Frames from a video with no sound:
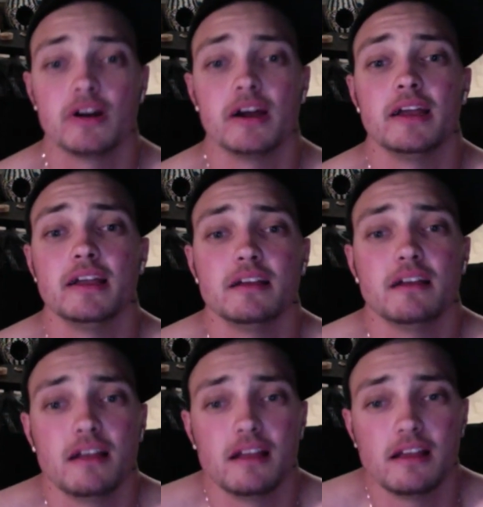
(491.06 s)
I
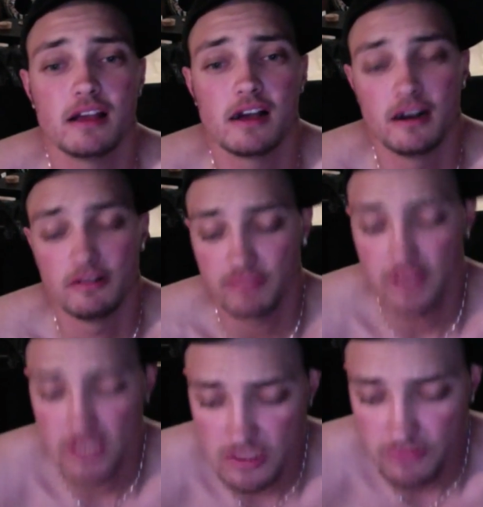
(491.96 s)

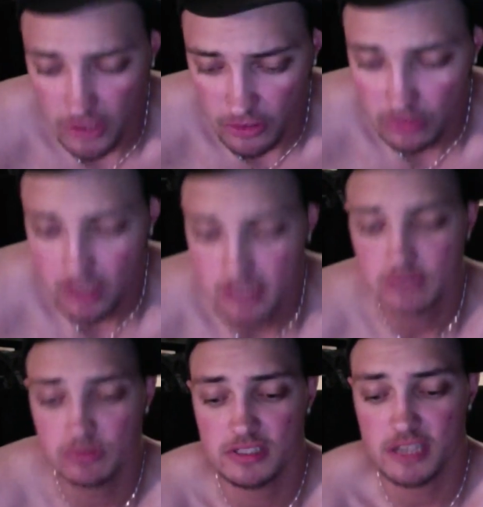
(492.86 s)
finish this video, I just
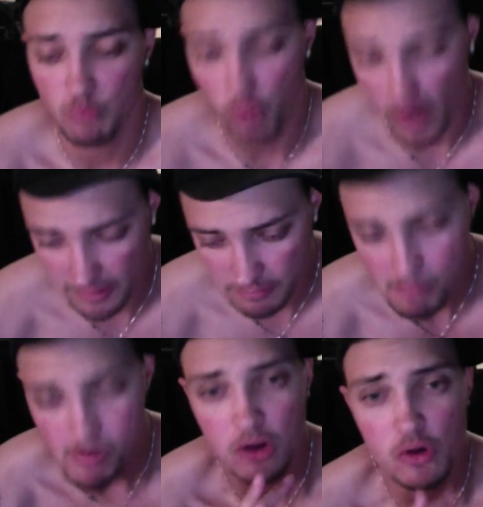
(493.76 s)
want to say one.
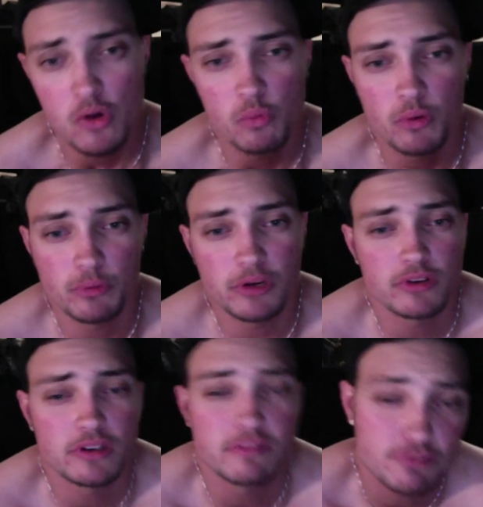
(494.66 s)
When we were
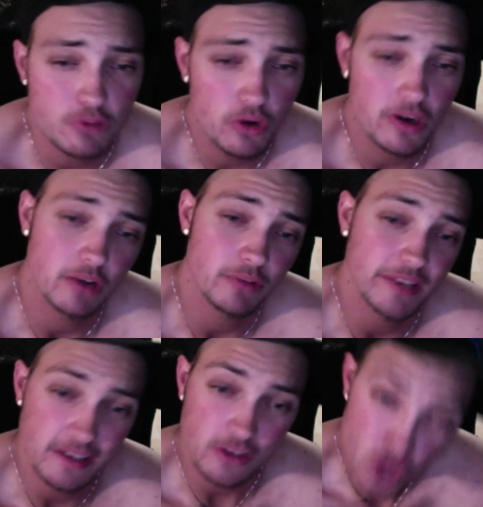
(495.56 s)
in Florida, we
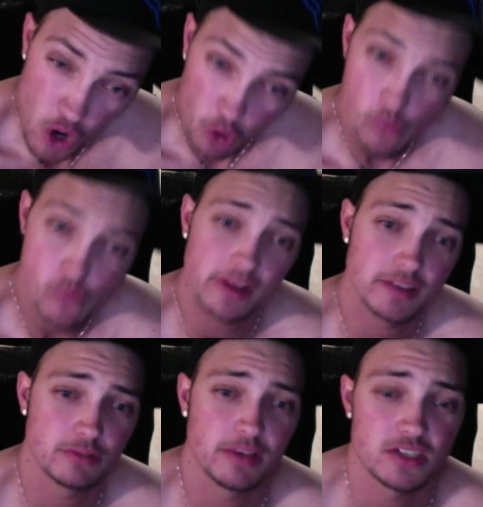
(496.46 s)
didn't know
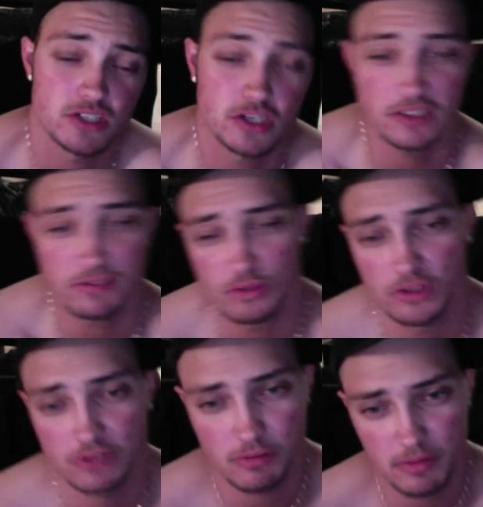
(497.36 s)
until we actually got to
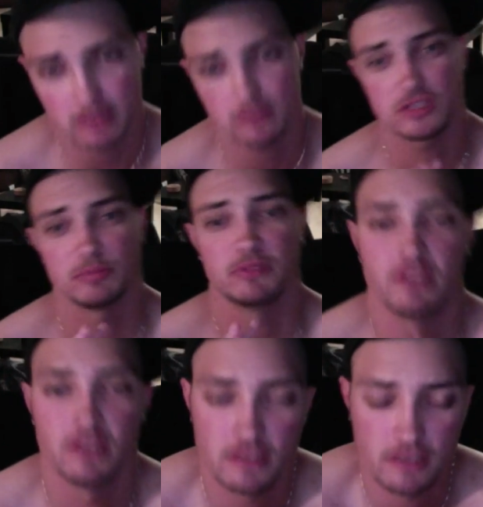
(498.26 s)
Florida. We met some of
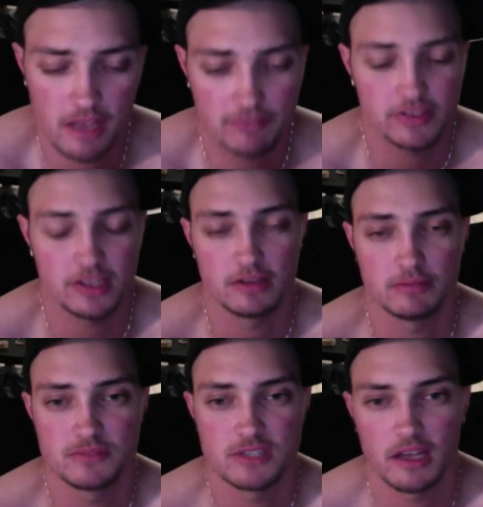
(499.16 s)
the
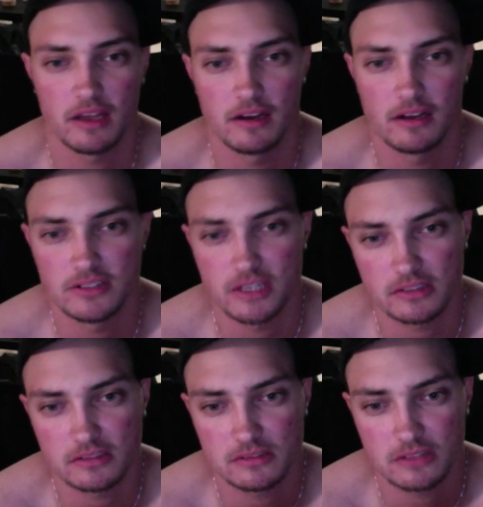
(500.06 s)
FTMs at
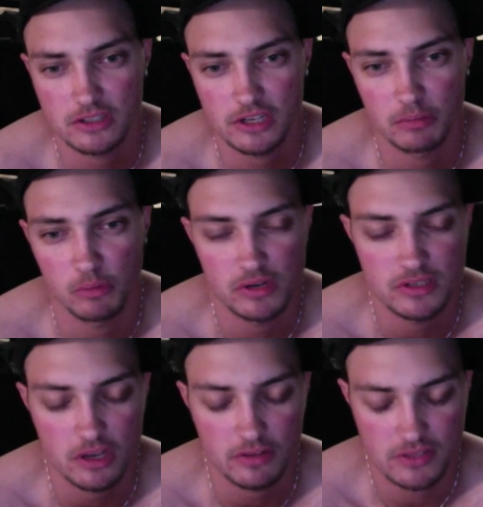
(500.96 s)
Dr. Garamoni's
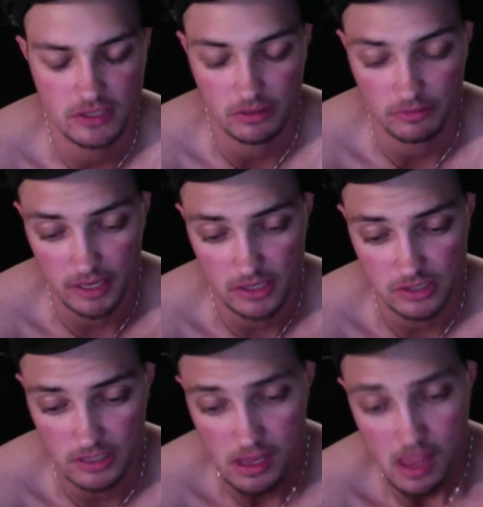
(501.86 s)
office there, and we
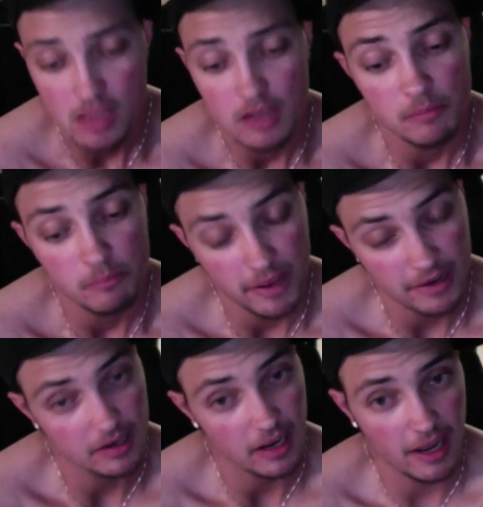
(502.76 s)
actually met
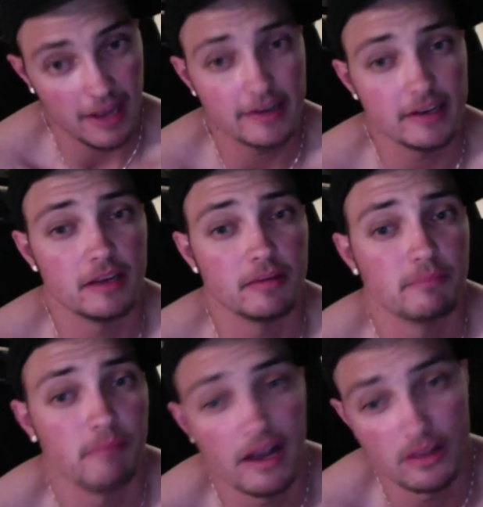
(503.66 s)
a guy named
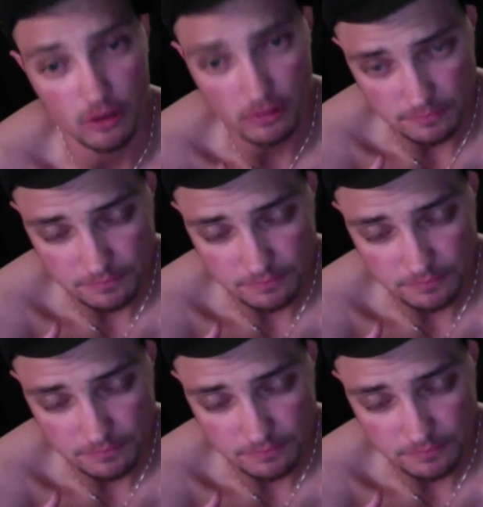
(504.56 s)
Milo.